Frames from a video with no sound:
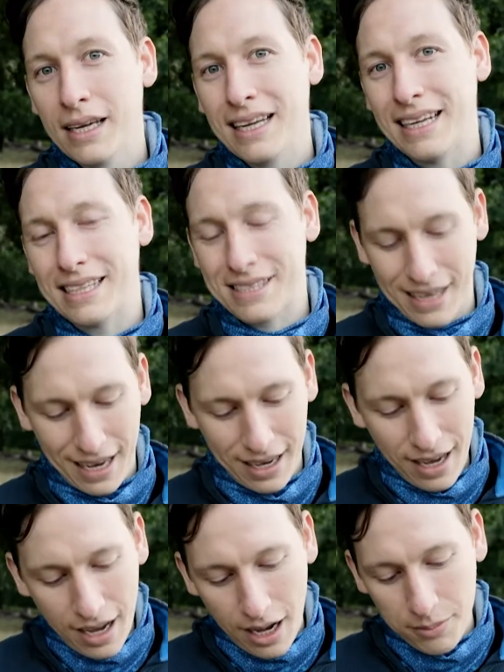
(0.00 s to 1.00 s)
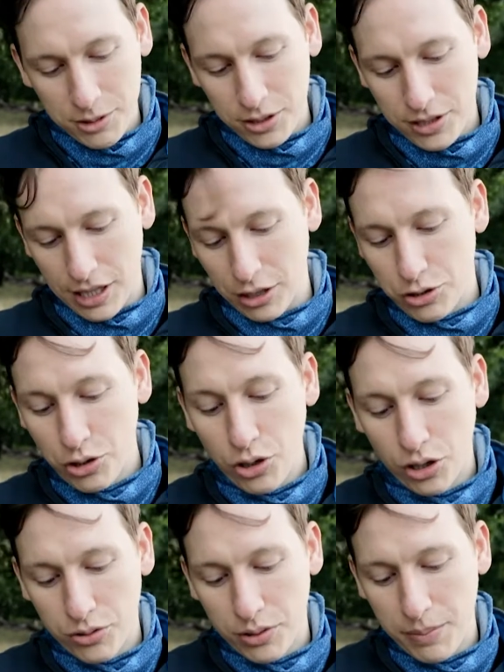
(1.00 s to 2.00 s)
Let's say I'm using a
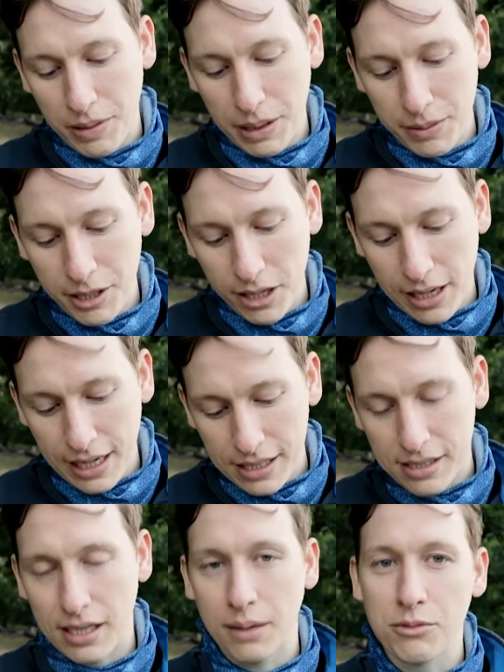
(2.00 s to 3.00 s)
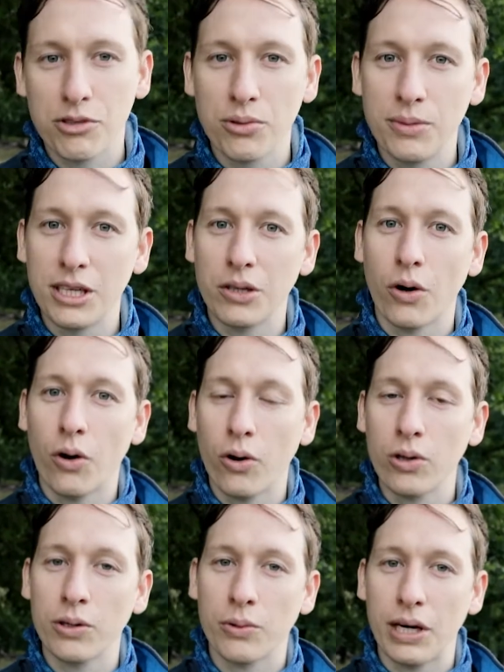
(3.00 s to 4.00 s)
200mm lens and I'm zooming
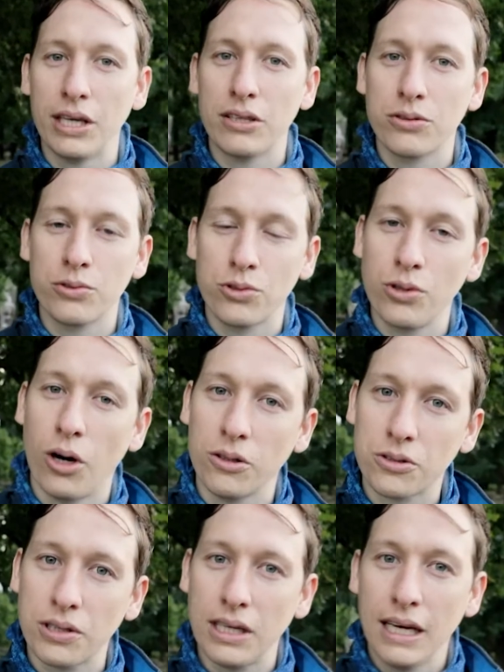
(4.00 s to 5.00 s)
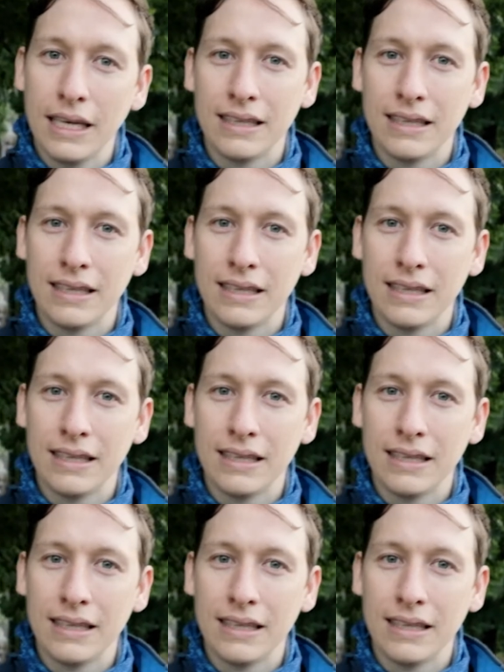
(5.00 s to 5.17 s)
all the way to 200,